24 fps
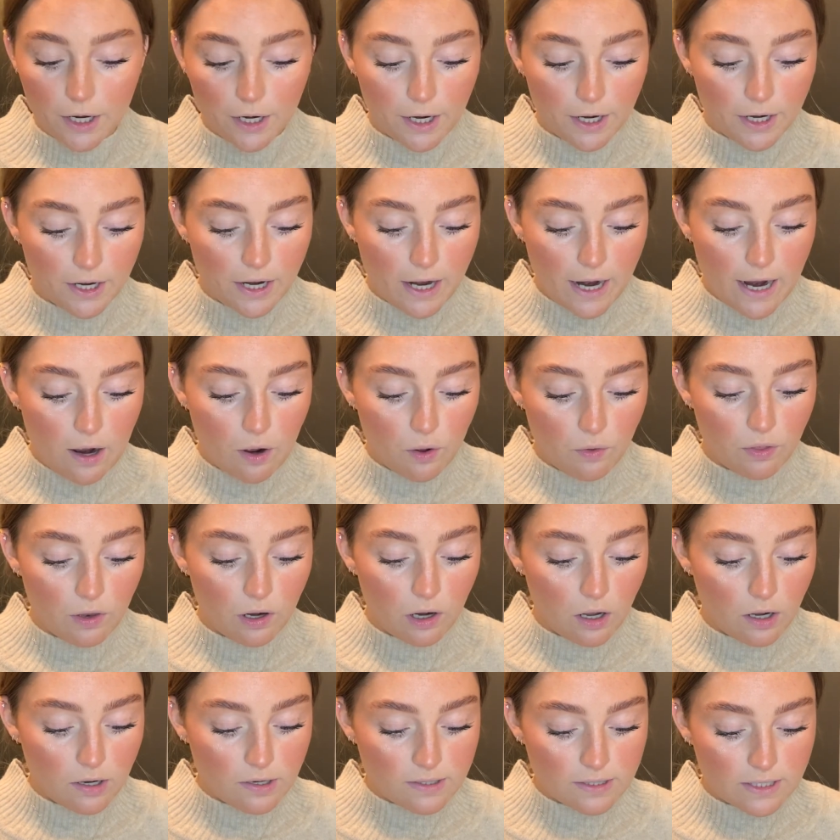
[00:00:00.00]
Now, the
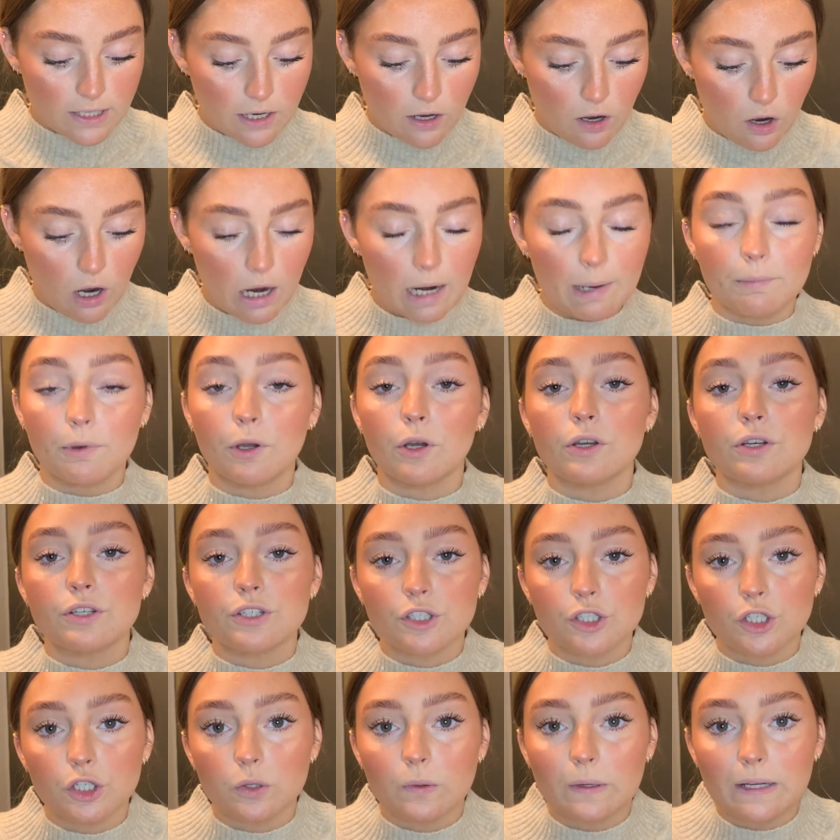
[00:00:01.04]
last thing I'm going to
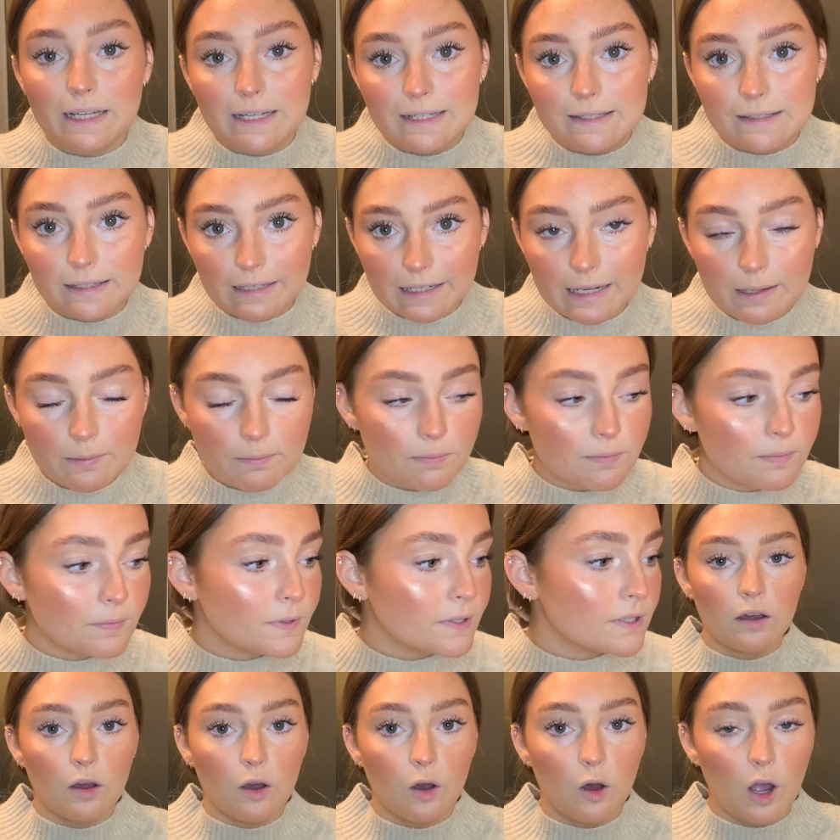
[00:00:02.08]
do is lips.
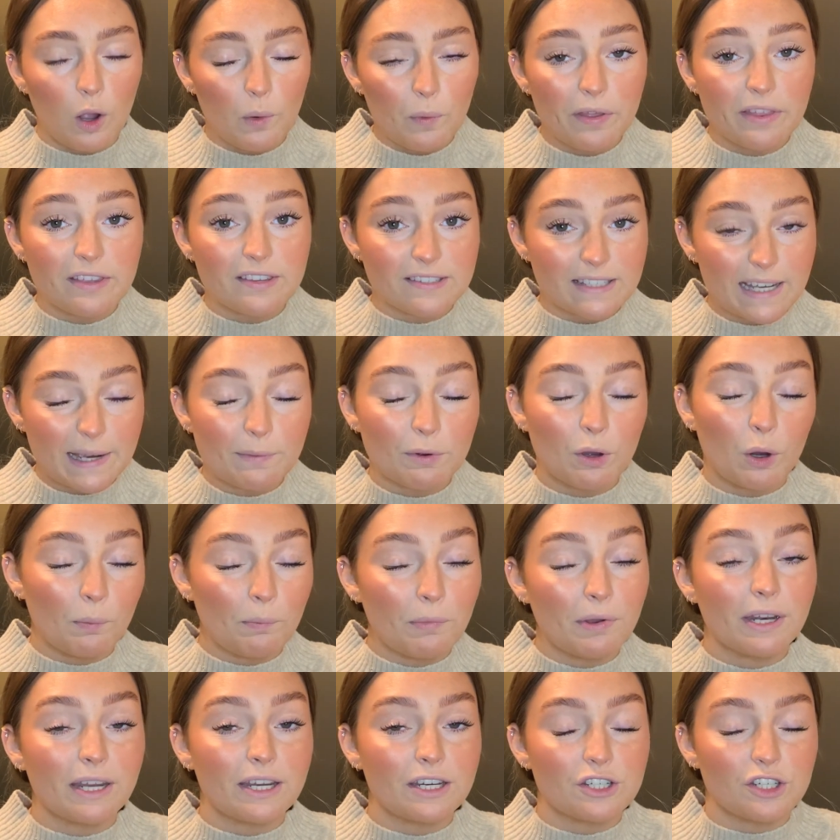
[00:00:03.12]
I wear the same
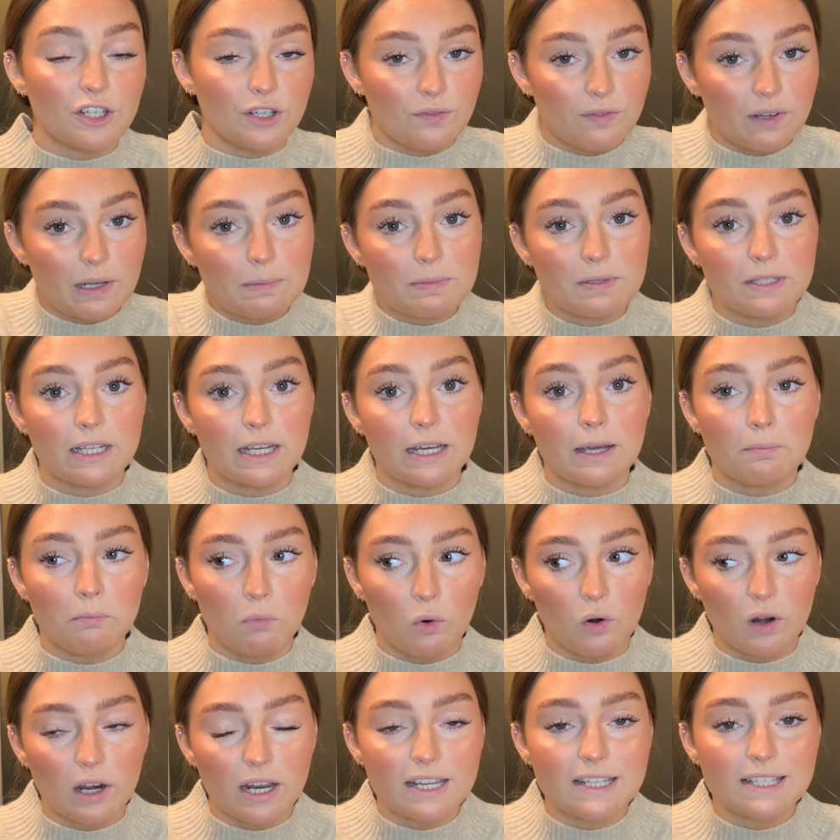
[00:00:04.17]
combination of lipstick more or
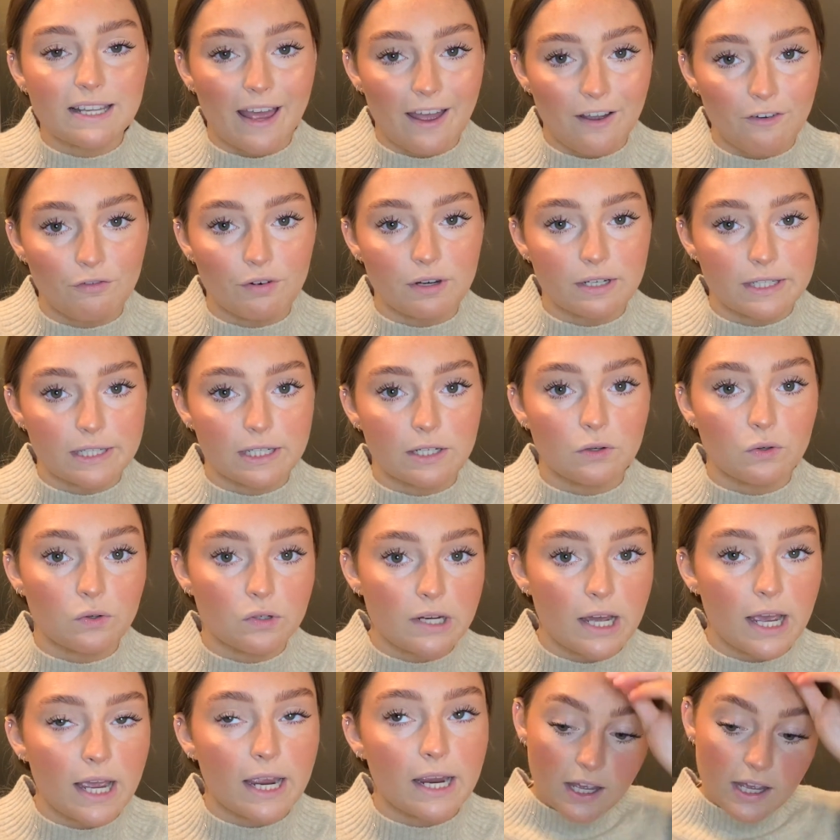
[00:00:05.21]
less every single
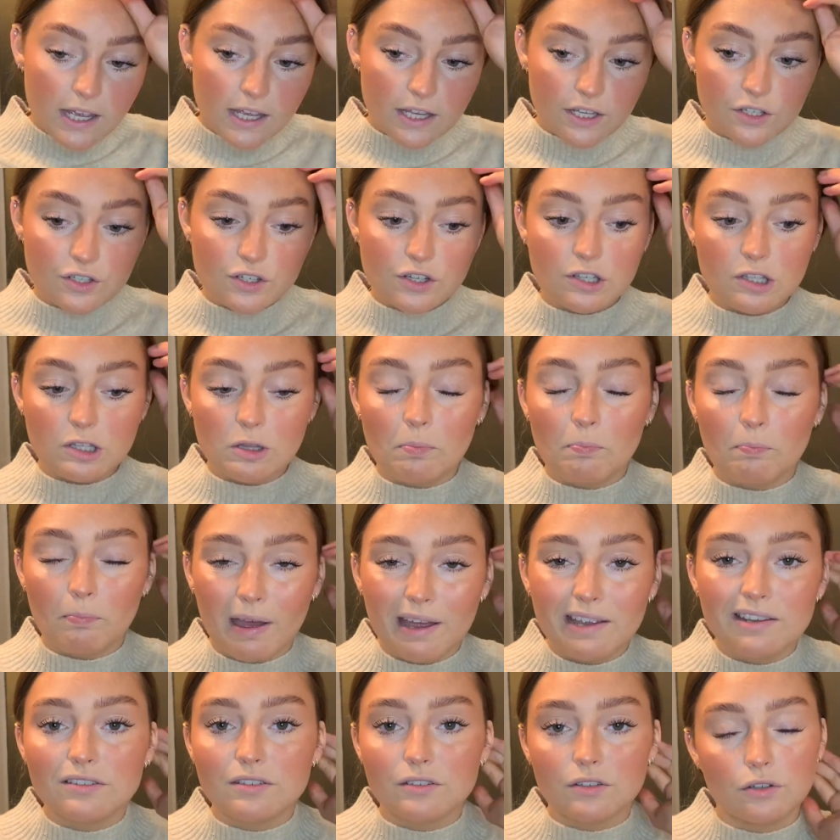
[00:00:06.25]
day. It's just the
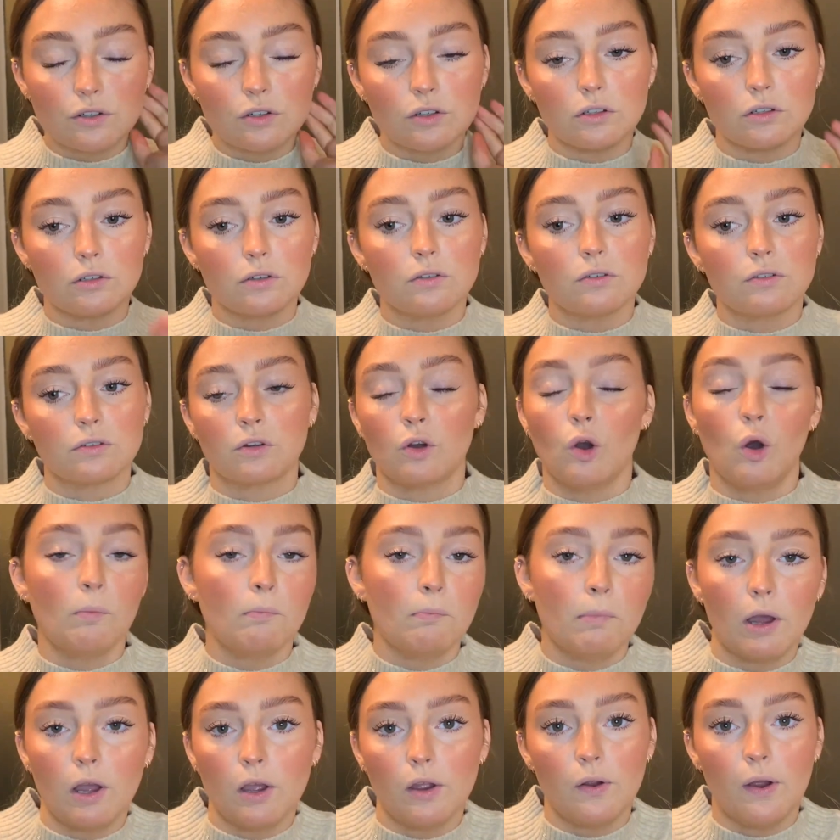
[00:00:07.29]
best nude
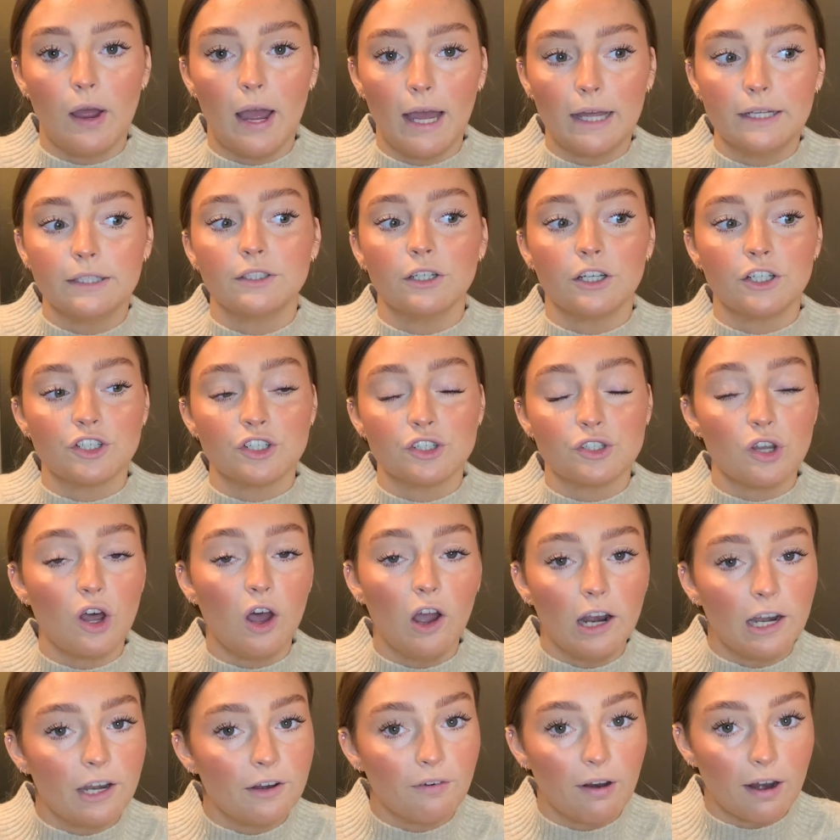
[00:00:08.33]
combo and I just
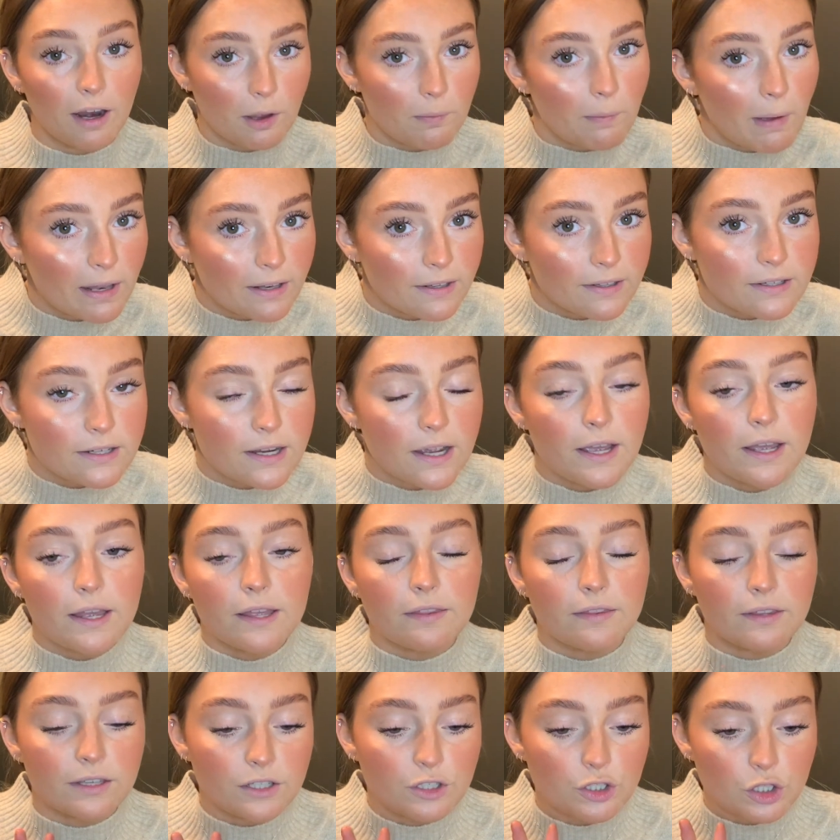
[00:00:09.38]
highly recommend
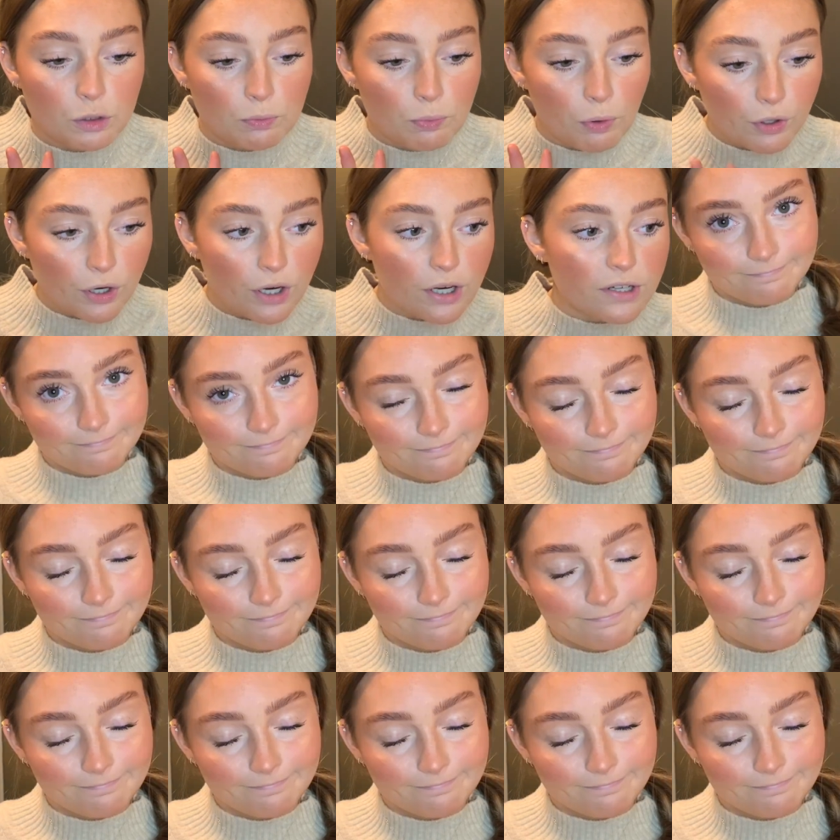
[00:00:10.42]
these two products.